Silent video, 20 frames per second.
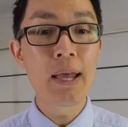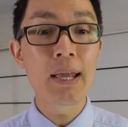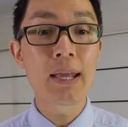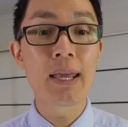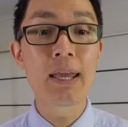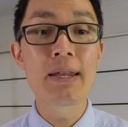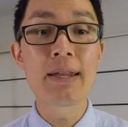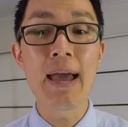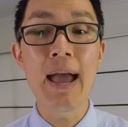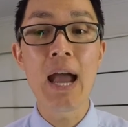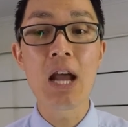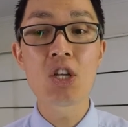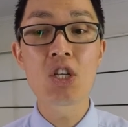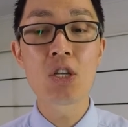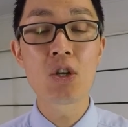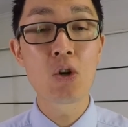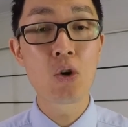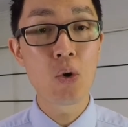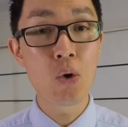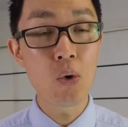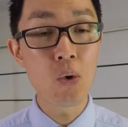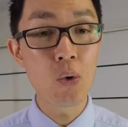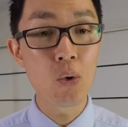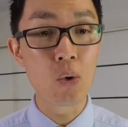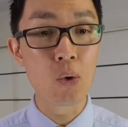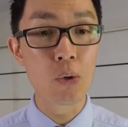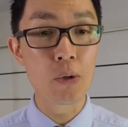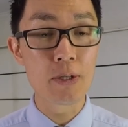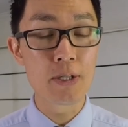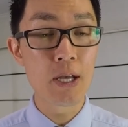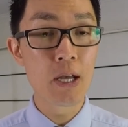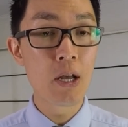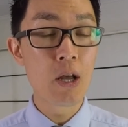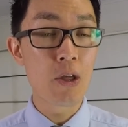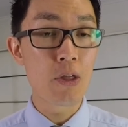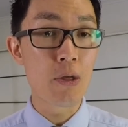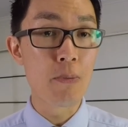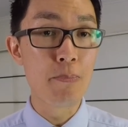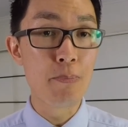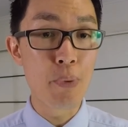can actually cause
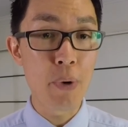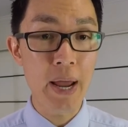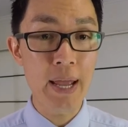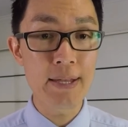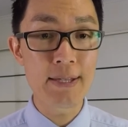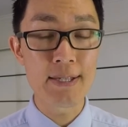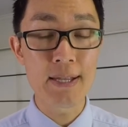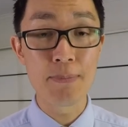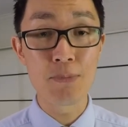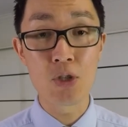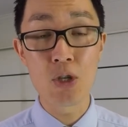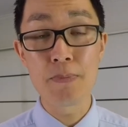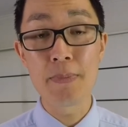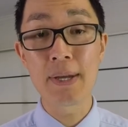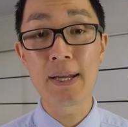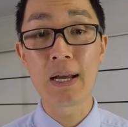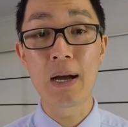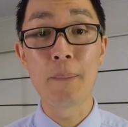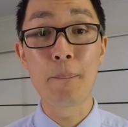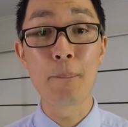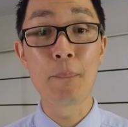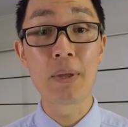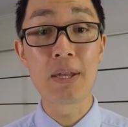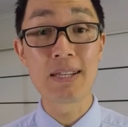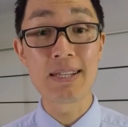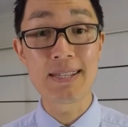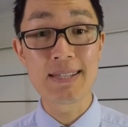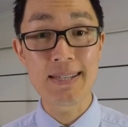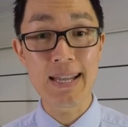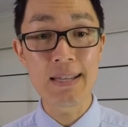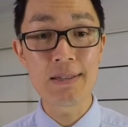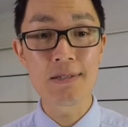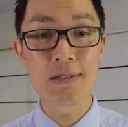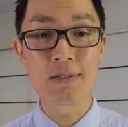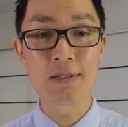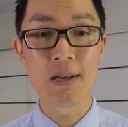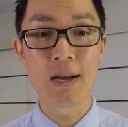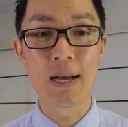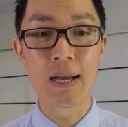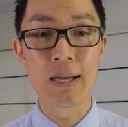the brainstem to become
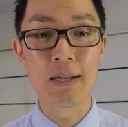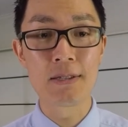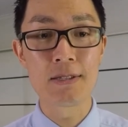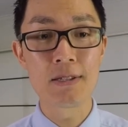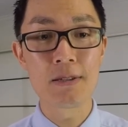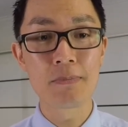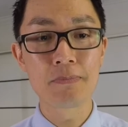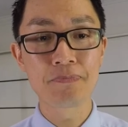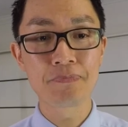sensitized.